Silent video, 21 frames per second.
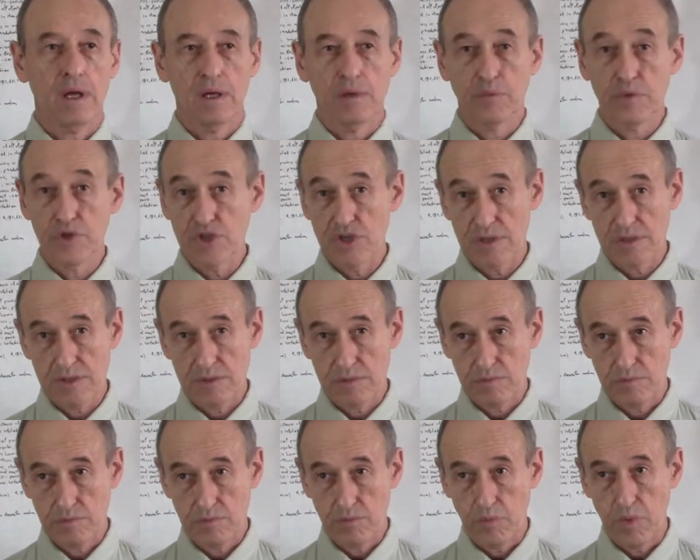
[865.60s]
which is
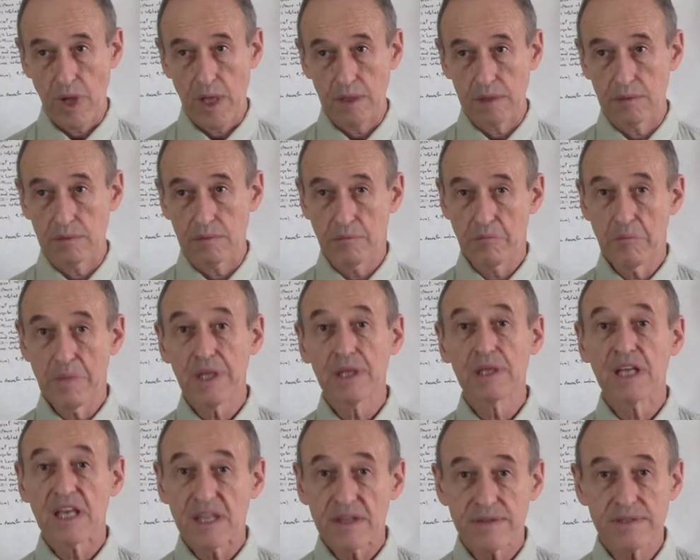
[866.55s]

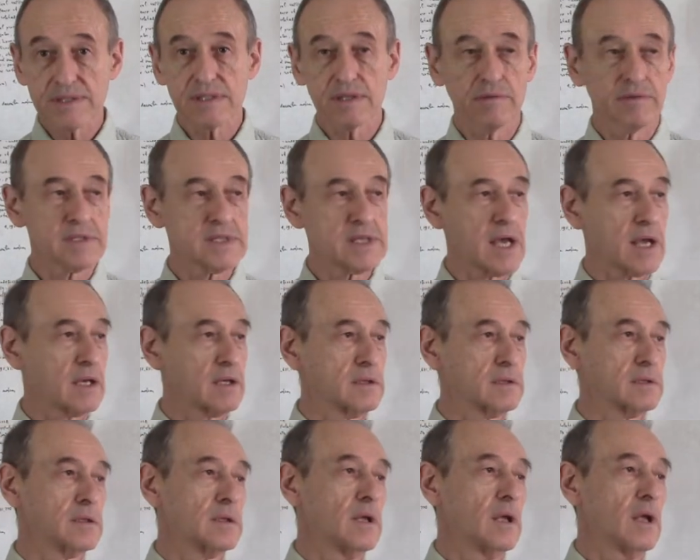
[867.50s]
1,000,000th of a
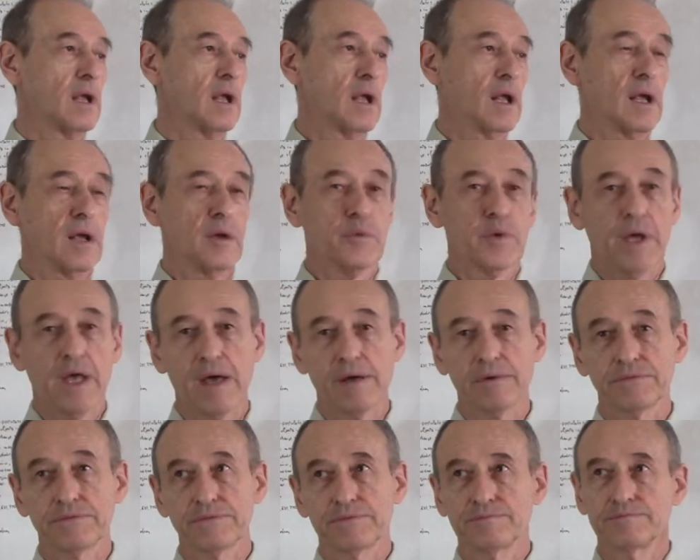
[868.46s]
second. We
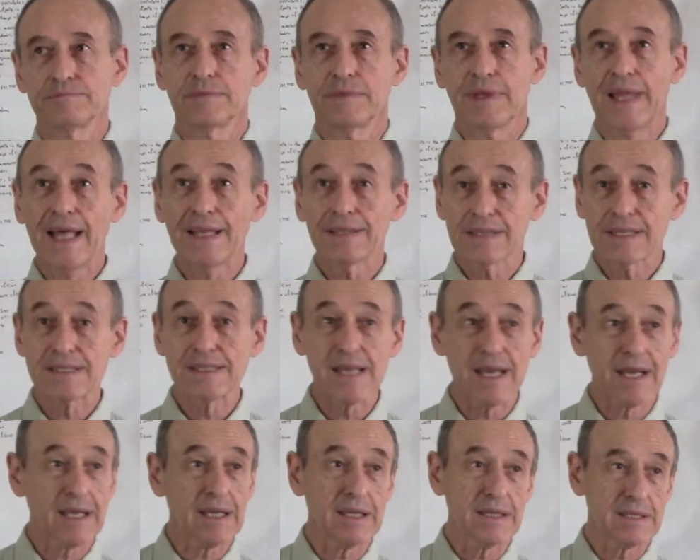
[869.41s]
have
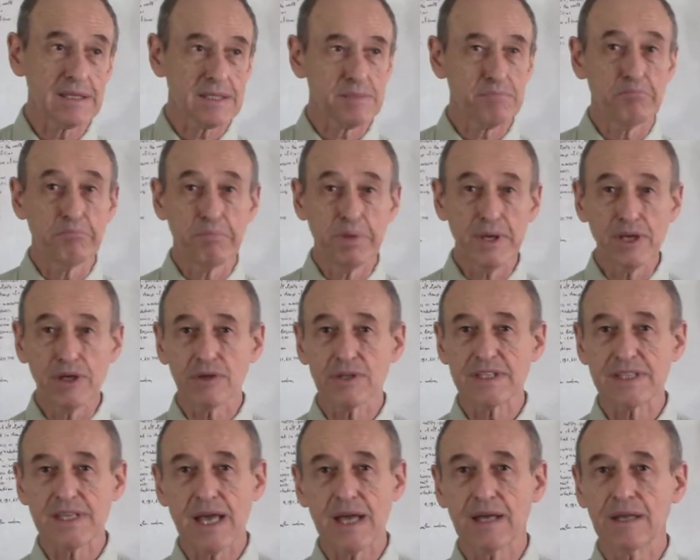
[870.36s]
nanoseconds,
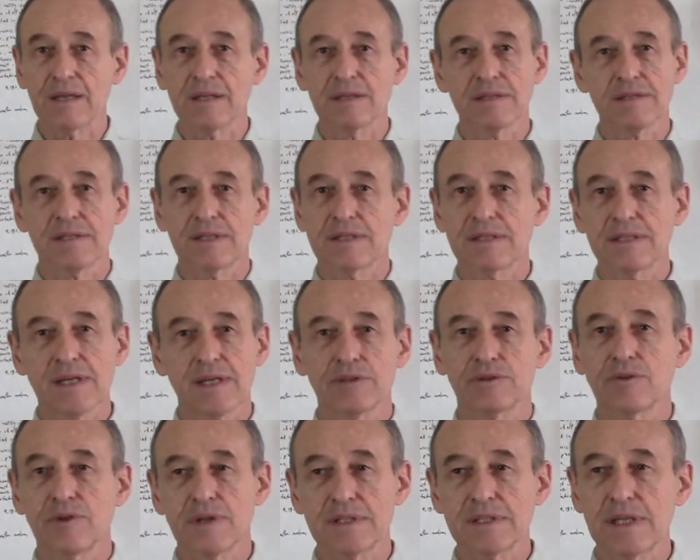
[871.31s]
picoseconds,
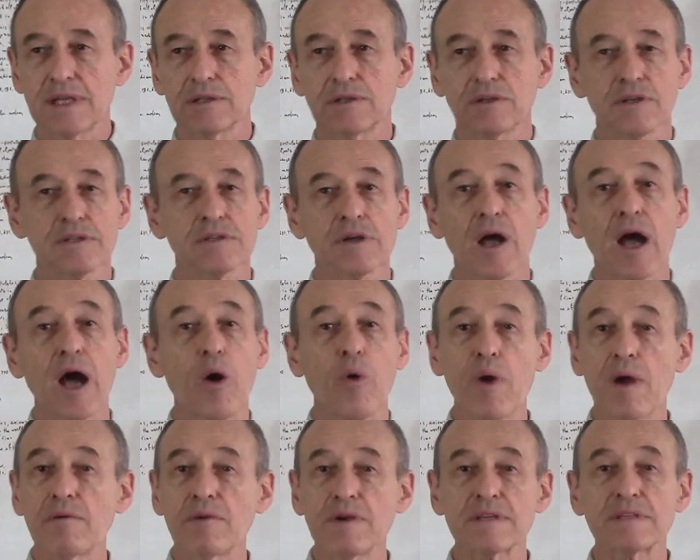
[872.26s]
etc., etc. So
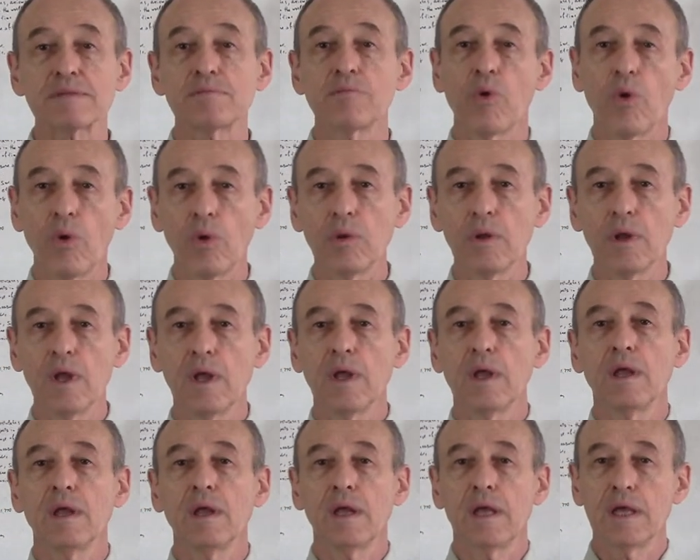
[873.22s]
however small
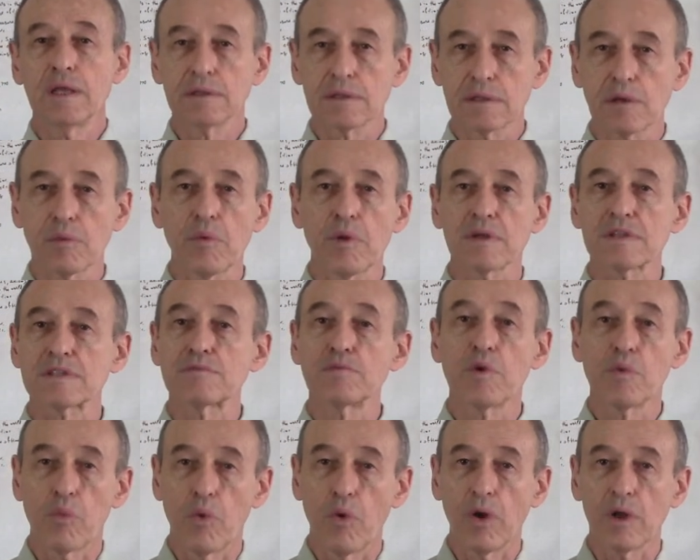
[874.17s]
intervals
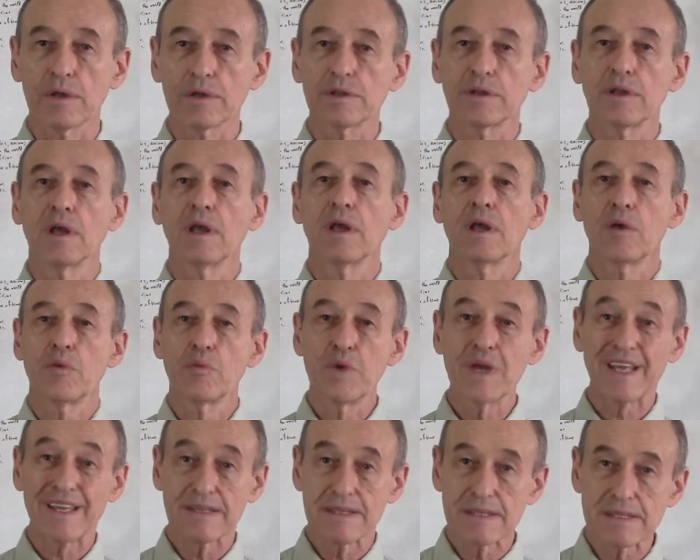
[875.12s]
we want,
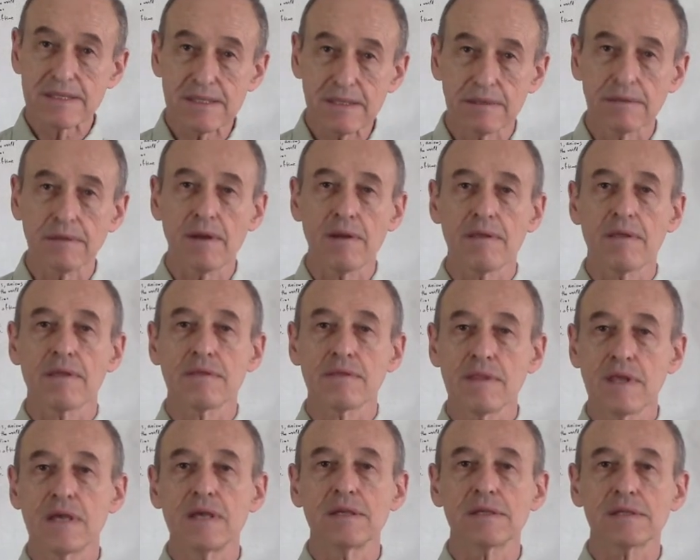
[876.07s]
we consider that
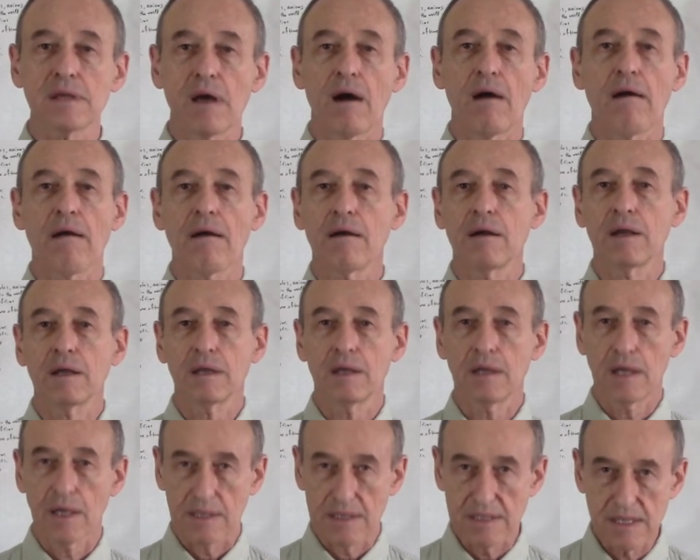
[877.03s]
these are
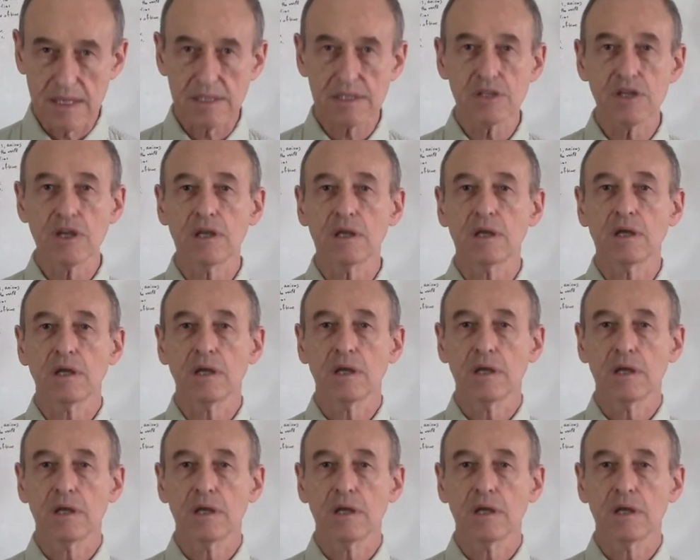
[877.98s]
existing